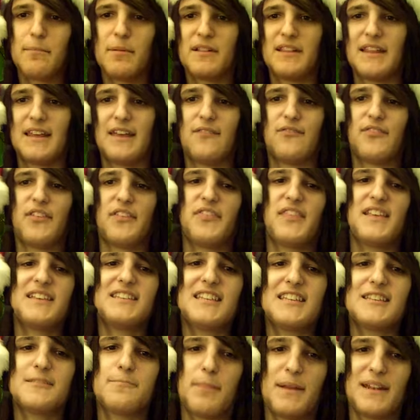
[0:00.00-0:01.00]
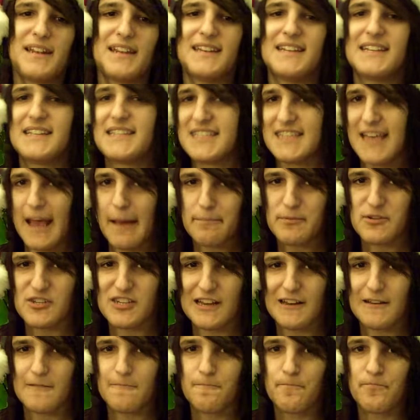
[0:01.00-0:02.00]
believe that this has been a
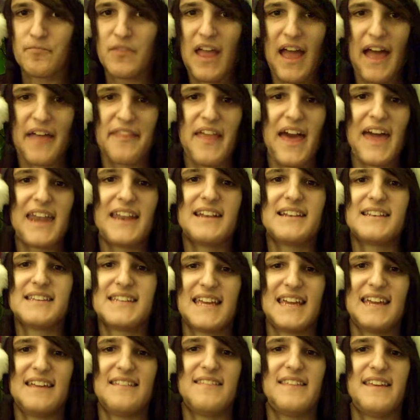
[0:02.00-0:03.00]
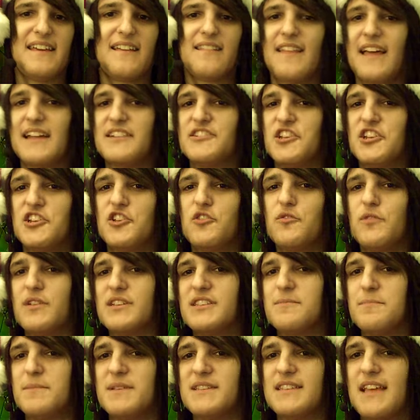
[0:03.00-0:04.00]
deception, and that indeed the alleged
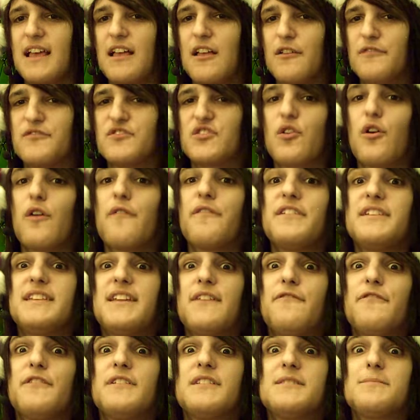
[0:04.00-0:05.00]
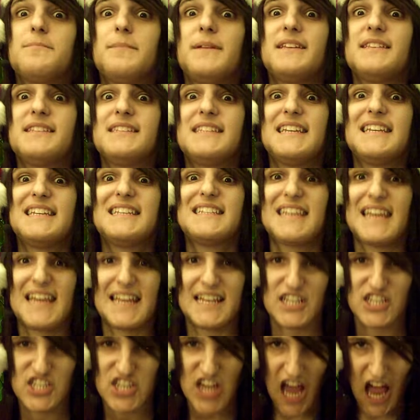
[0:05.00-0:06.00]
Christmas elves are of a different species
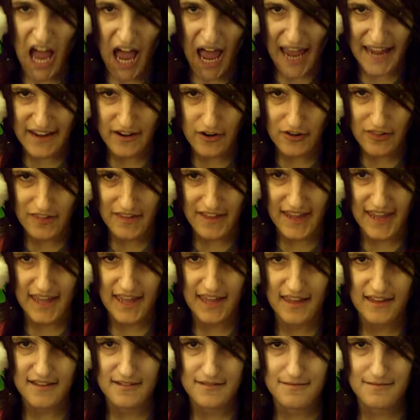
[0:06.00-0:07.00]
entirely.